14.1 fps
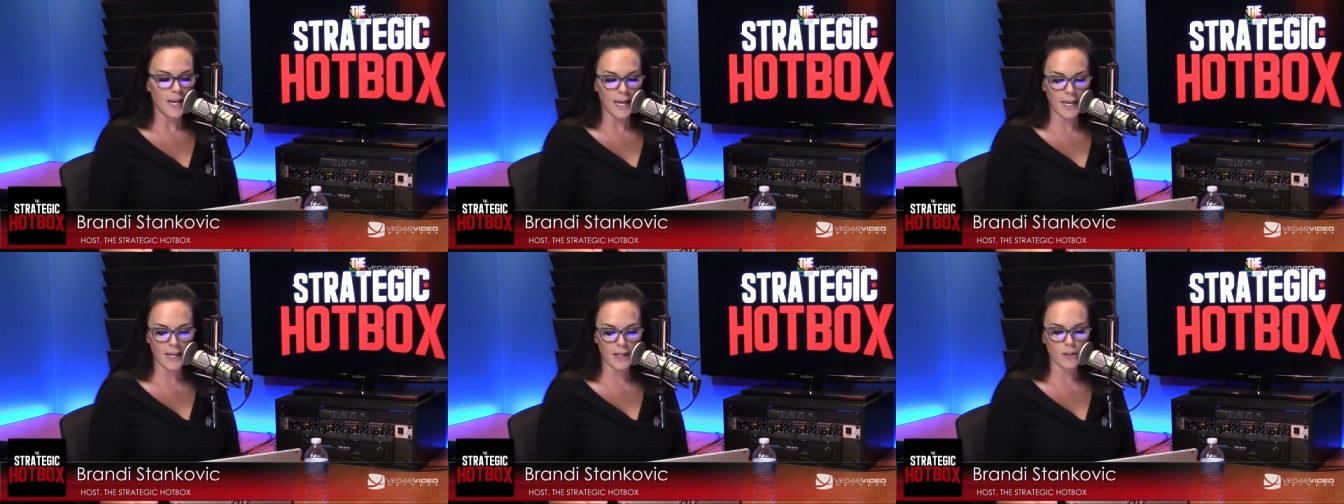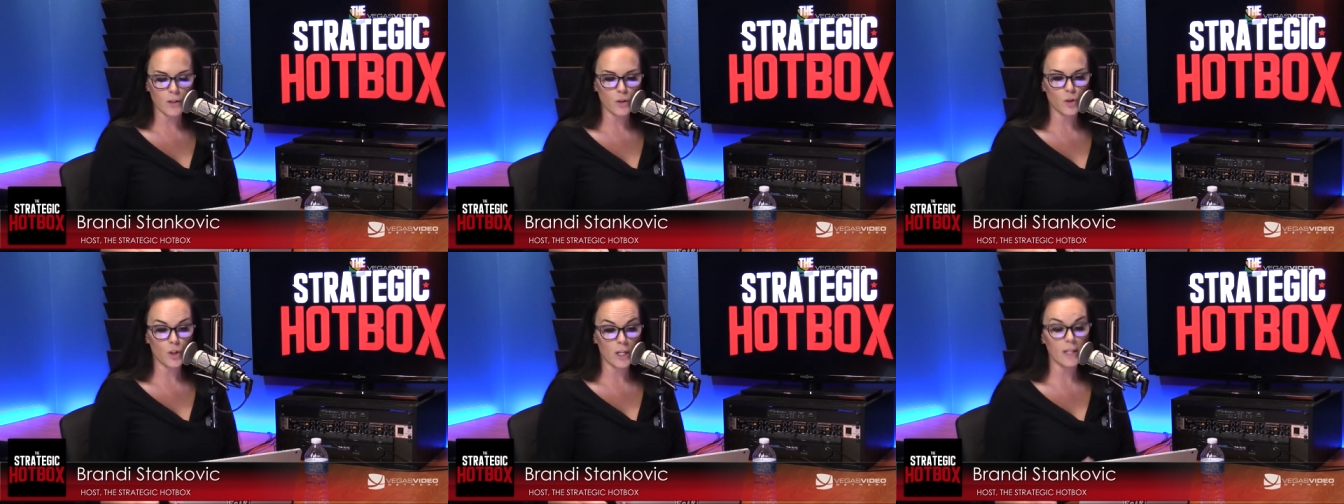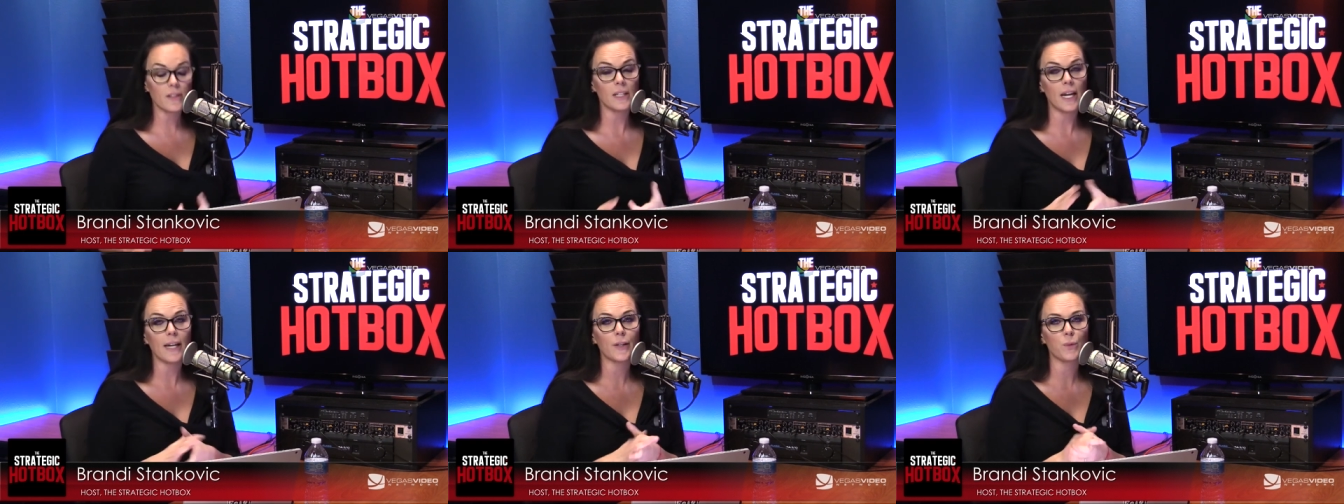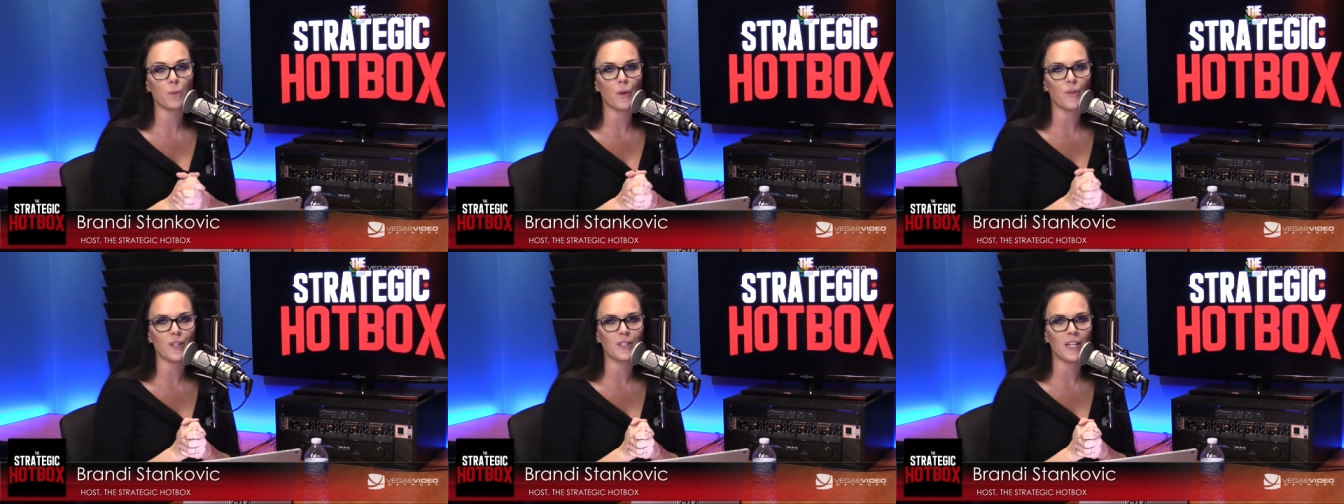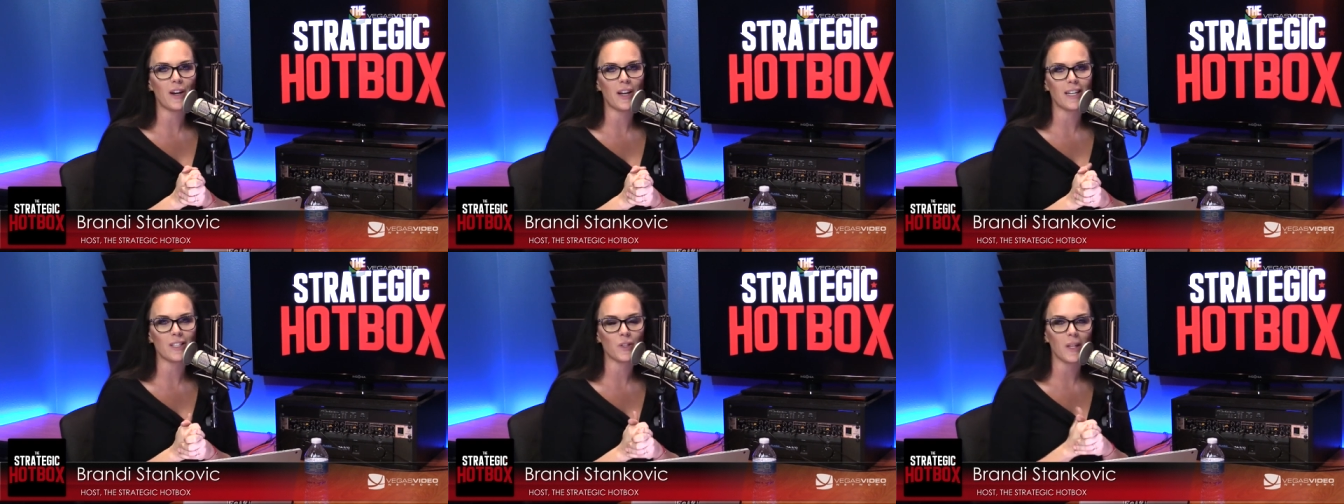And she is an expert in this
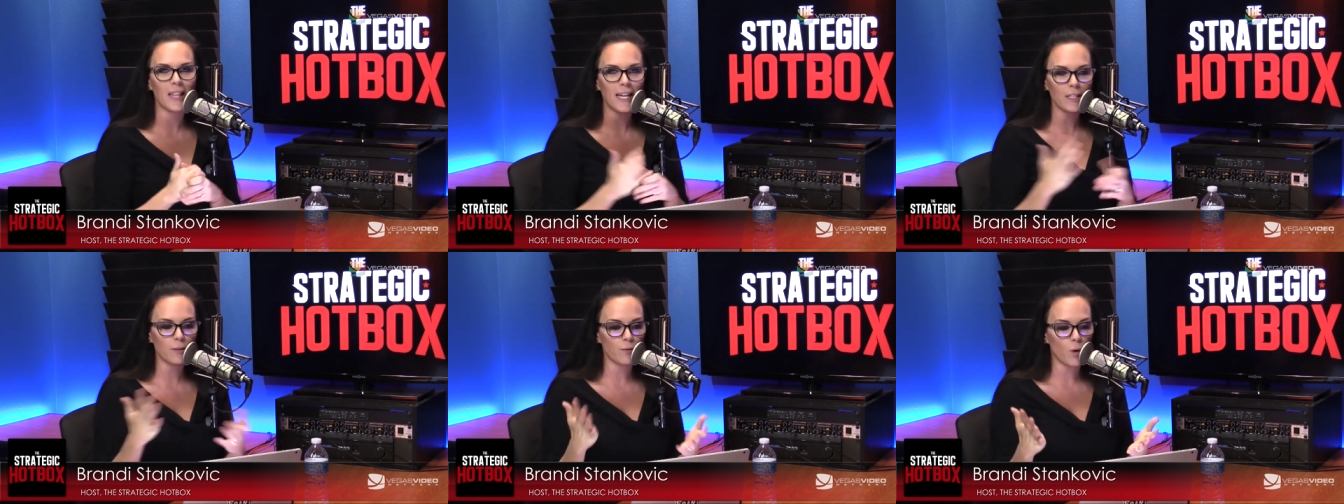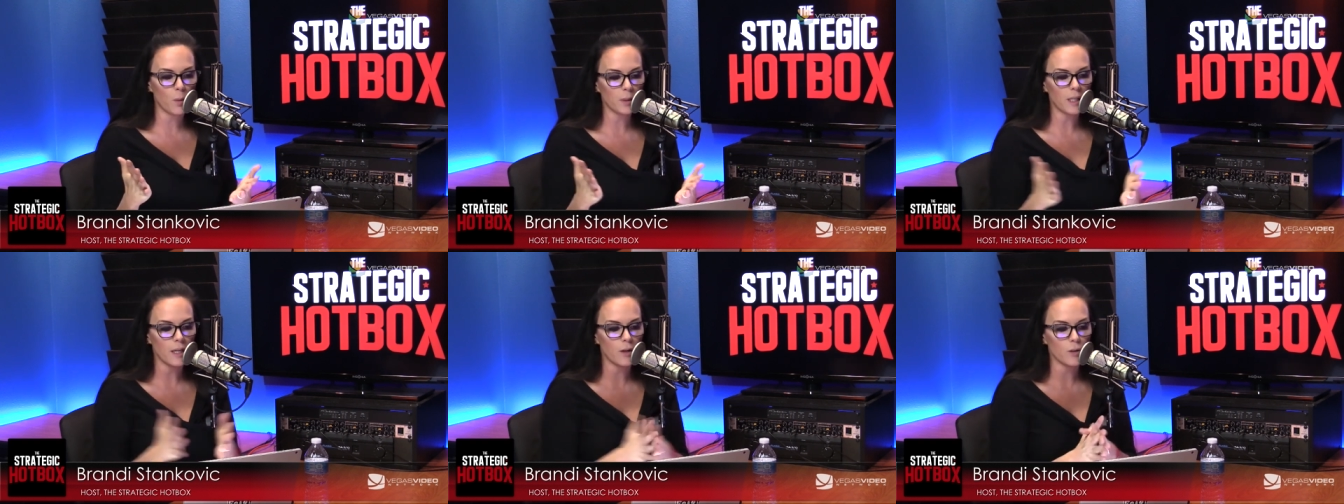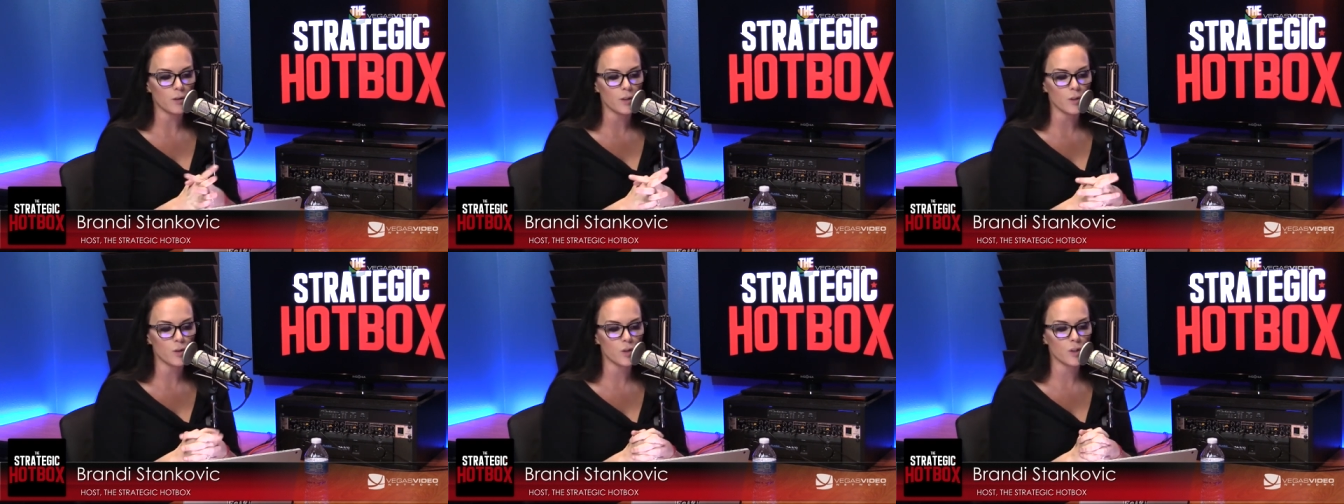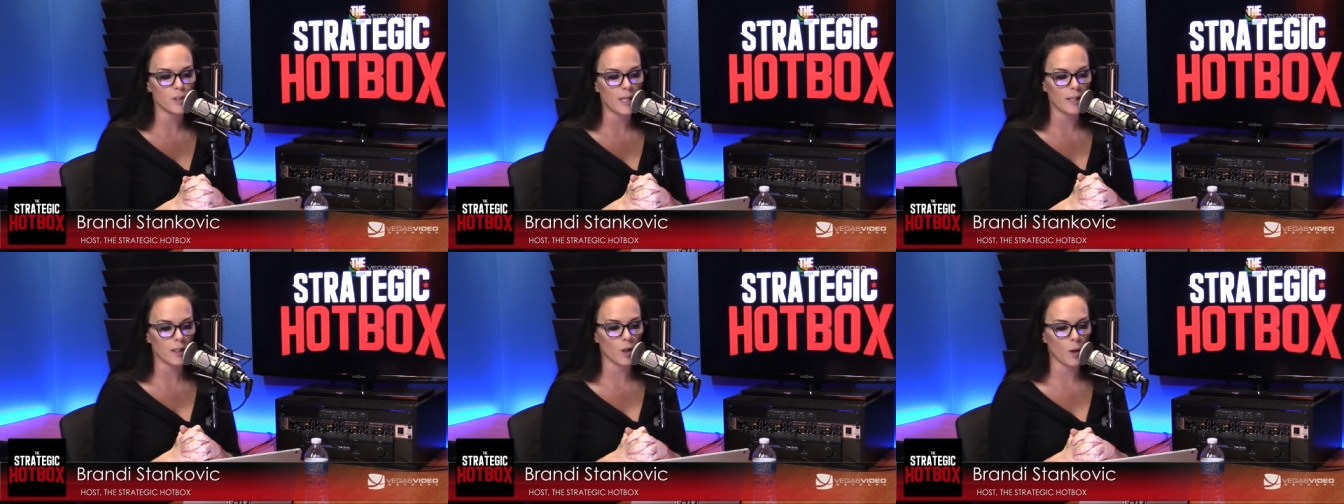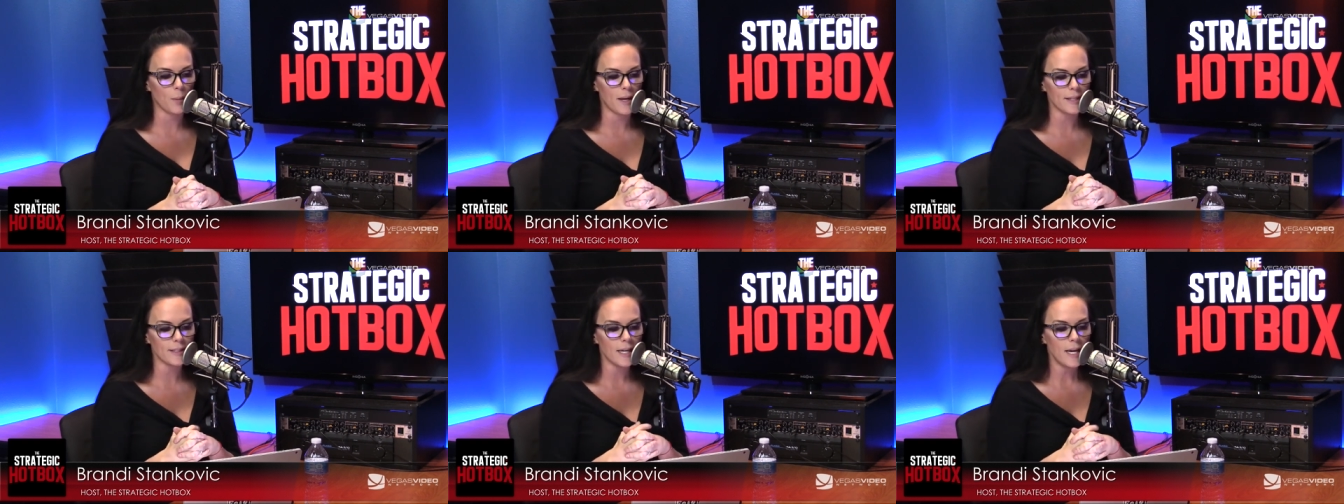area. So I'd like to formally introduce Gisele
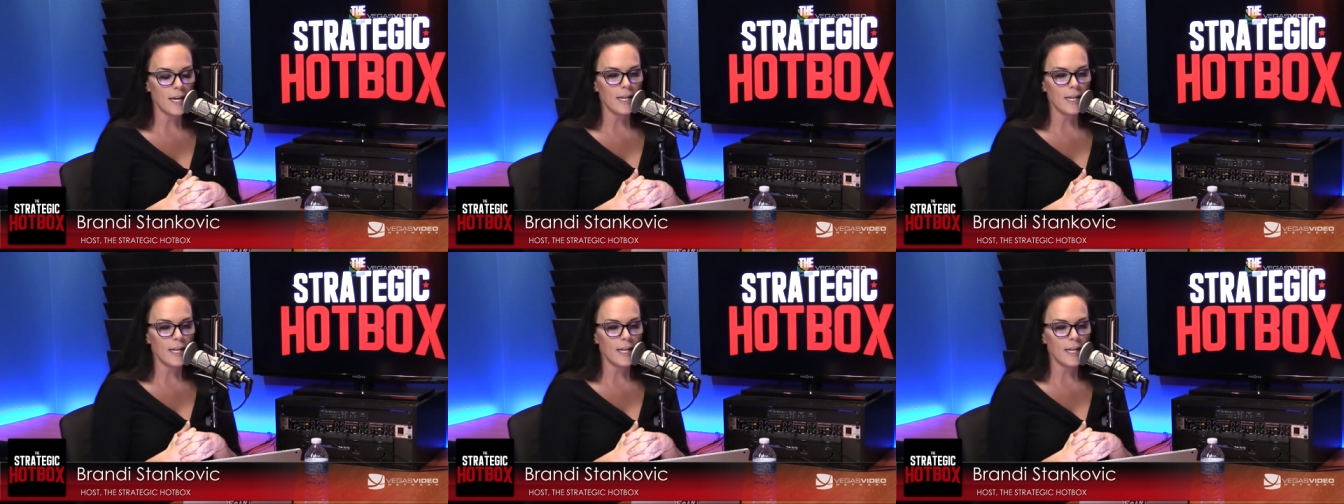Gomes.